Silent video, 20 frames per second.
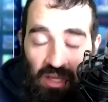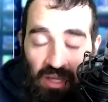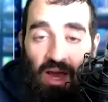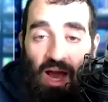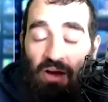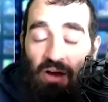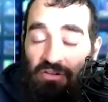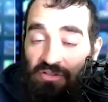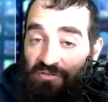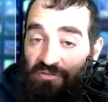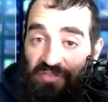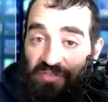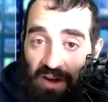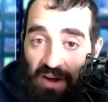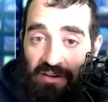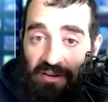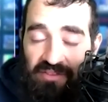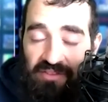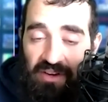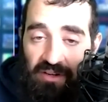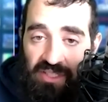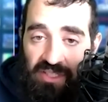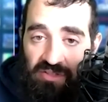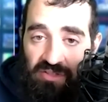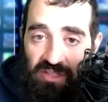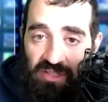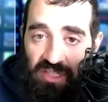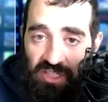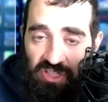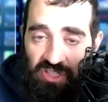I was very, very
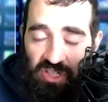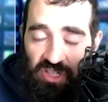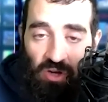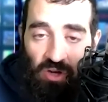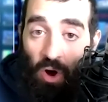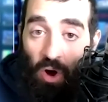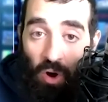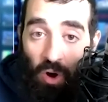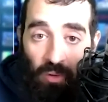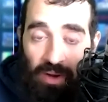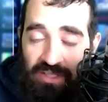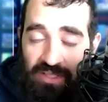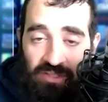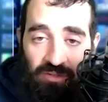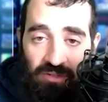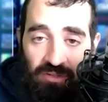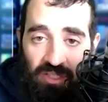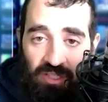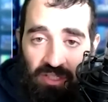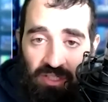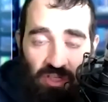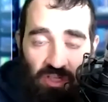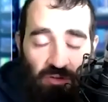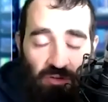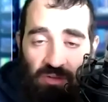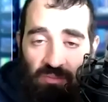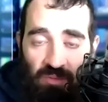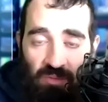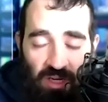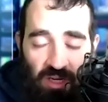strategic, always strategic
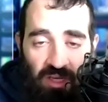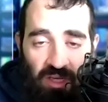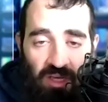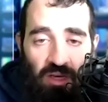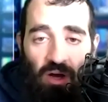with money,